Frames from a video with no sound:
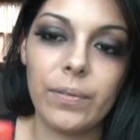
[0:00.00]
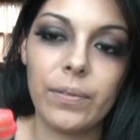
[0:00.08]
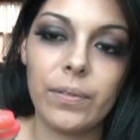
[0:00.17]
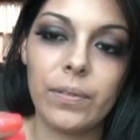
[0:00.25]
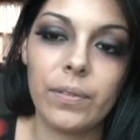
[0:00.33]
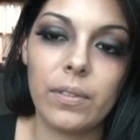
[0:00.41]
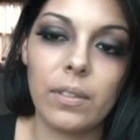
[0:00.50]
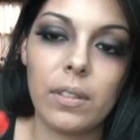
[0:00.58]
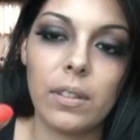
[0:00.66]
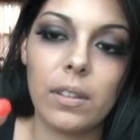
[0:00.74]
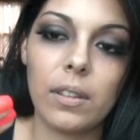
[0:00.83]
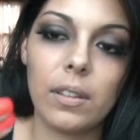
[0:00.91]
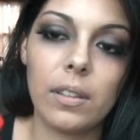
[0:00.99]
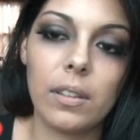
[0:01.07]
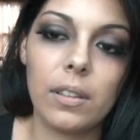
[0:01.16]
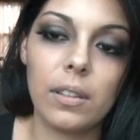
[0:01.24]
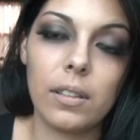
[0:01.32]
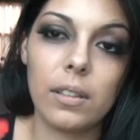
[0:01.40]

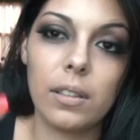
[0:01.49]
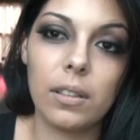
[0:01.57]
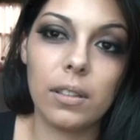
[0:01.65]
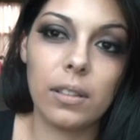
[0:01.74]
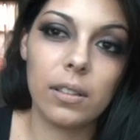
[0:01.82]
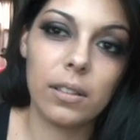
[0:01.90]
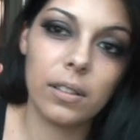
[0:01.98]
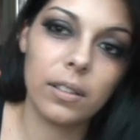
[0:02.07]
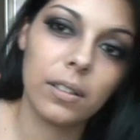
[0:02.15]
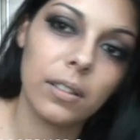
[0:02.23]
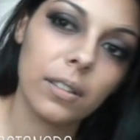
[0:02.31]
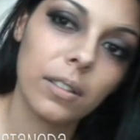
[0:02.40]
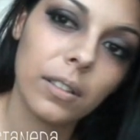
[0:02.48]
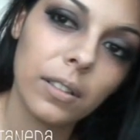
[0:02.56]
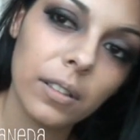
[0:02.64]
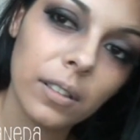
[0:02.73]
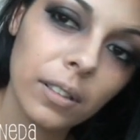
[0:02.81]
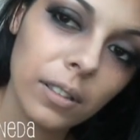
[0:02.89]

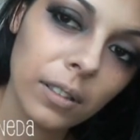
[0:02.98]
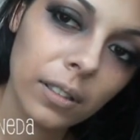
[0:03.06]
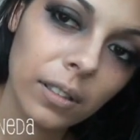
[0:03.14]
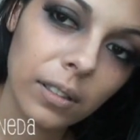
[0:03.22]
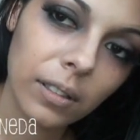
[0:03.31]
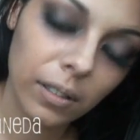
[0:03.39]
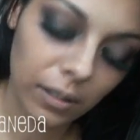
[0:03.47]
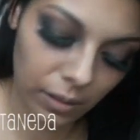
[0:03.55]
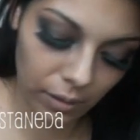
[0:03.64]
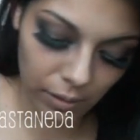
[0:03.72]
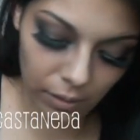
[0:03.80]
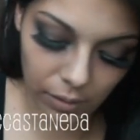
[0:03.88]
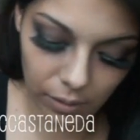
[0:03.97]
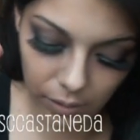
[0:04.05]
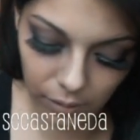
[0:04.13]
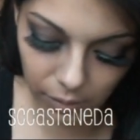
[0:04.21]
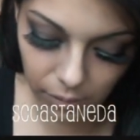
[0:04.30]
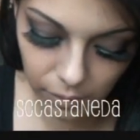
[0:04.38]

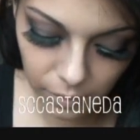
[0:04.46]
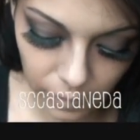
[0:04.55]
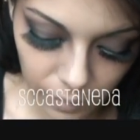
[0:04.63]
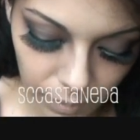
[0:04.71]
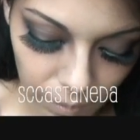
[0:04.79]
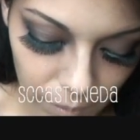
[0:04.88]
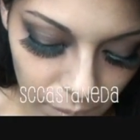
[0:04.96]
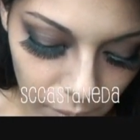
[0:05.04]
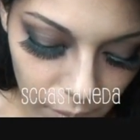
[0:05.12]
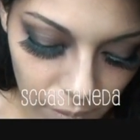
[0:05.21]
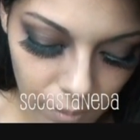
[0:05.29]
(no one is talking)